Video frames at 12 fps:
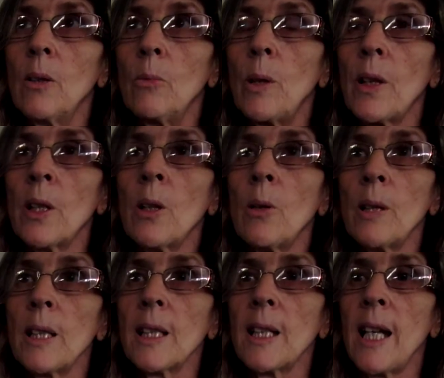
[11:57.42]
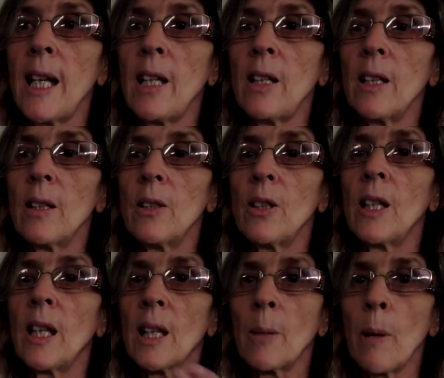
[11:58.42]
with an older snake, you
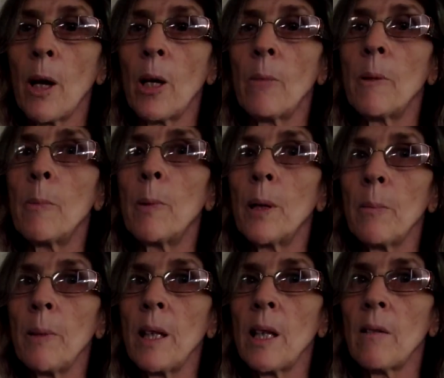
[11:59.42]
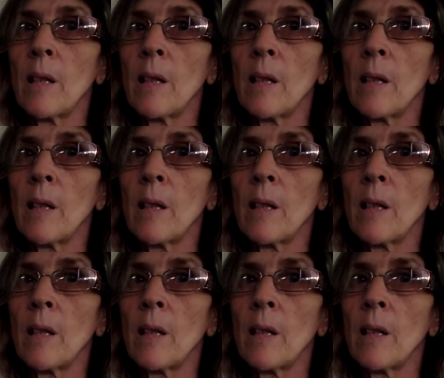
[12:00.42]
get them home, you put them in their